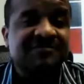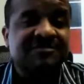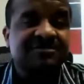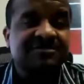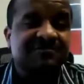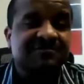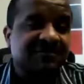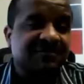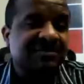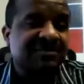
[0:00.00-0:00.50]
to
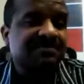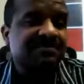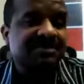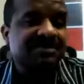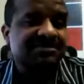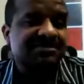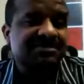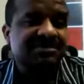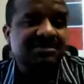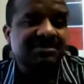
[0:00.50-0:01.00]
15
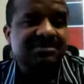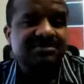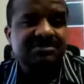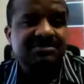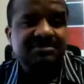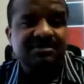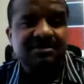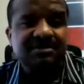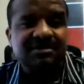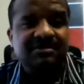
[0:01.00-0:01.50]
business
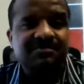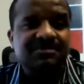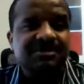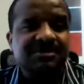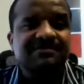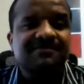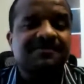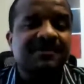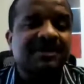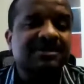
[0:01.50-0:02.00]
days.
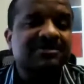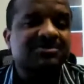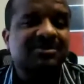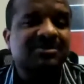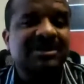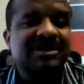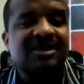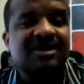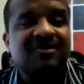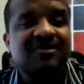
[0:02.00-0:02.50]
It depends
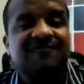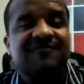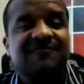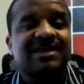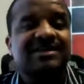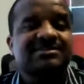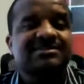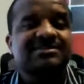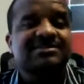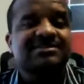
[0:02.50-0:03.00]
on how
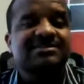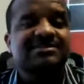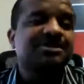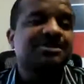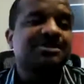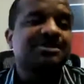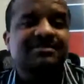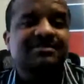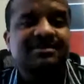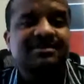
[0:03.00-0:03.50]
fast we
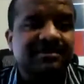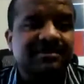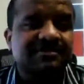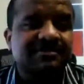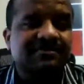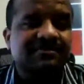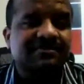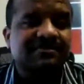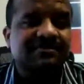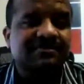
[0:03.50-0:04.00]
get the
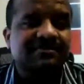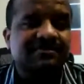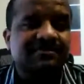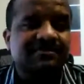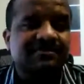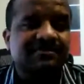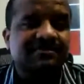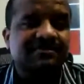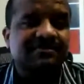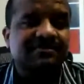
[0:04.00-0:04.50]
item
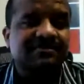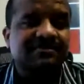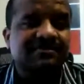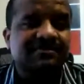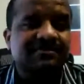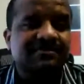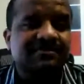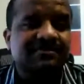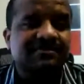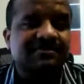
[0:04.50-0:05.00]
and how
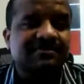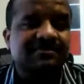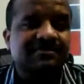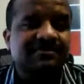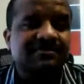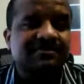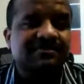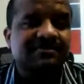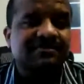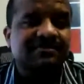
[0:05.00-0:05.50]
we can
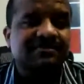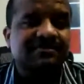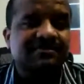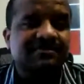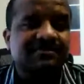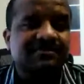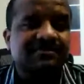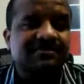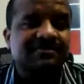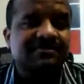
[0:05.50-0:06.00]
ship that
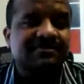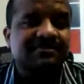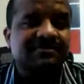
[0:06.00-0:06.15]
item.